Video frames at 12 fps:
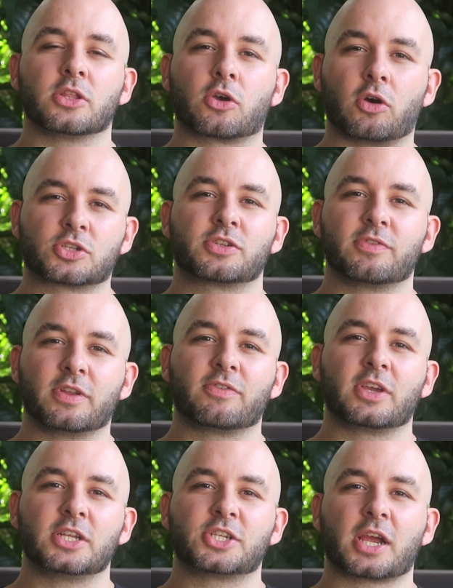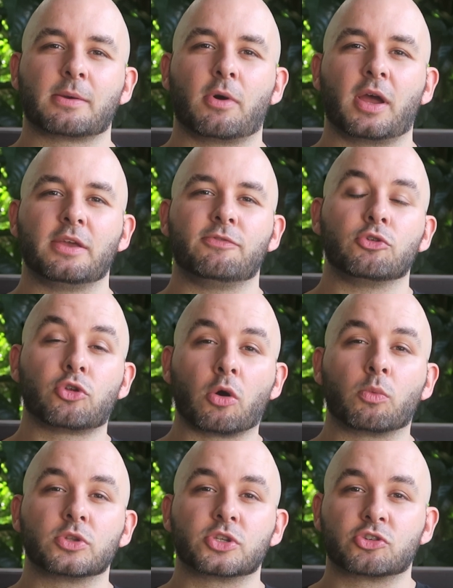The cost of living in Chiang Mai if you
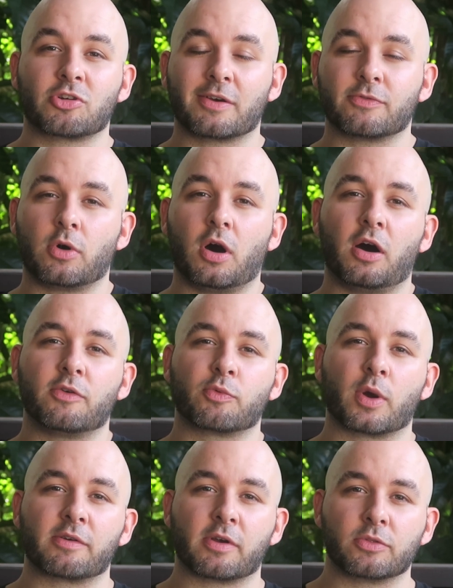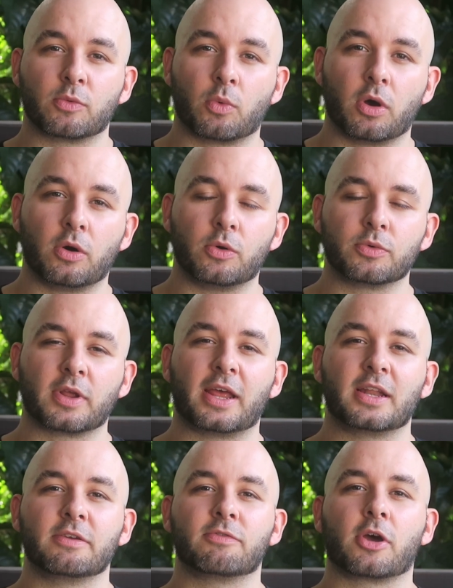don't want to travel halfway around the world
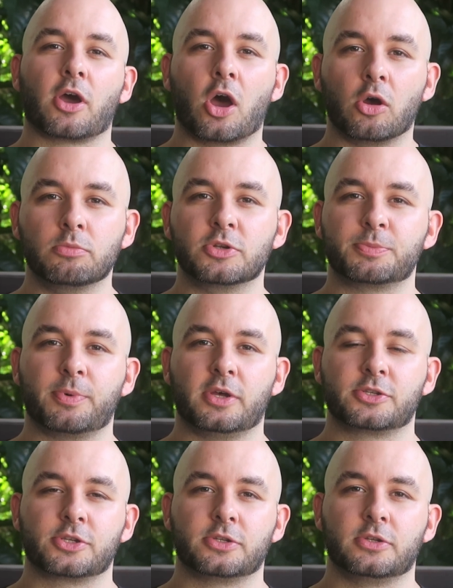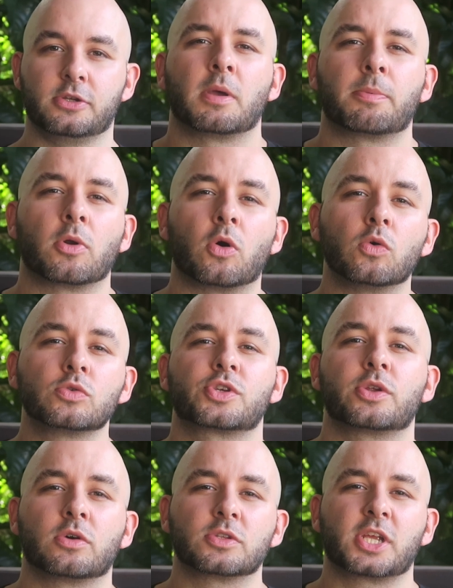and live like a homeless person. People are
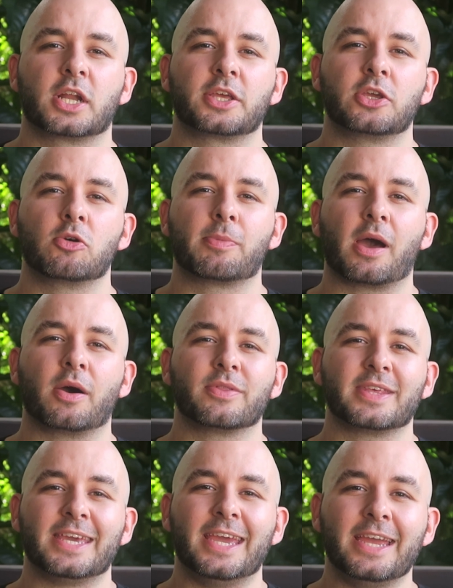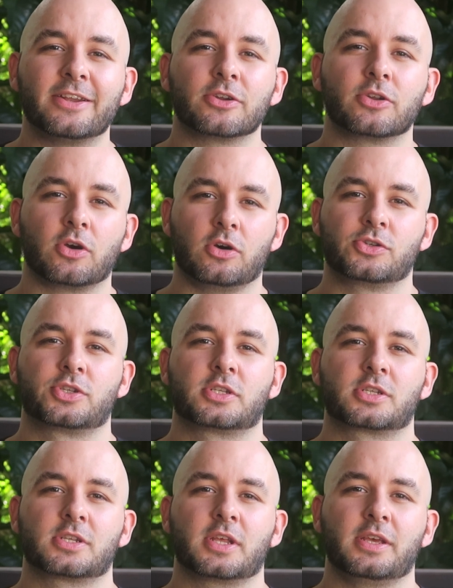also not telling you about the hidden
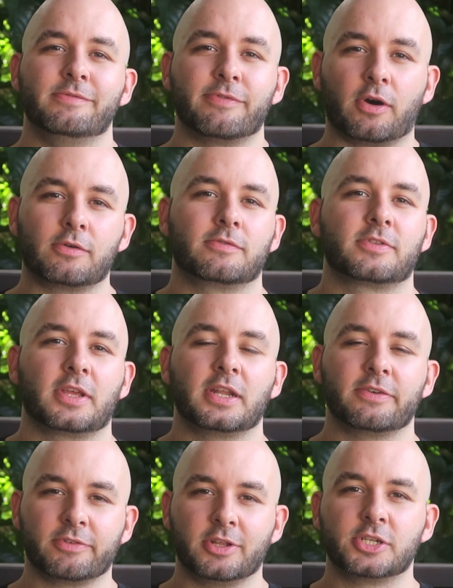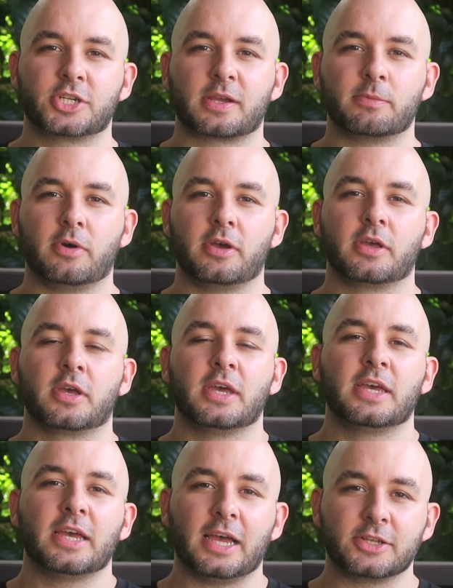costs involved in living in Chiang Mai
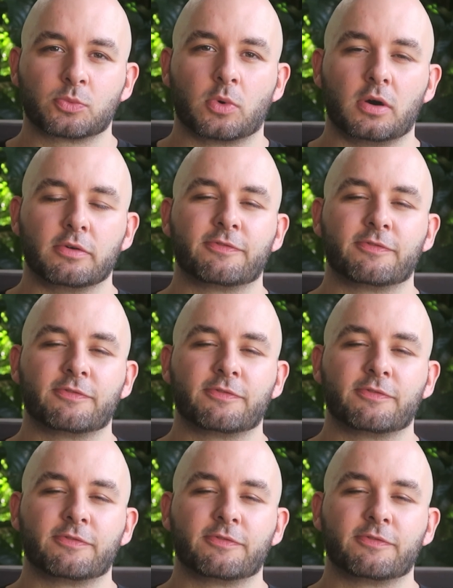as well.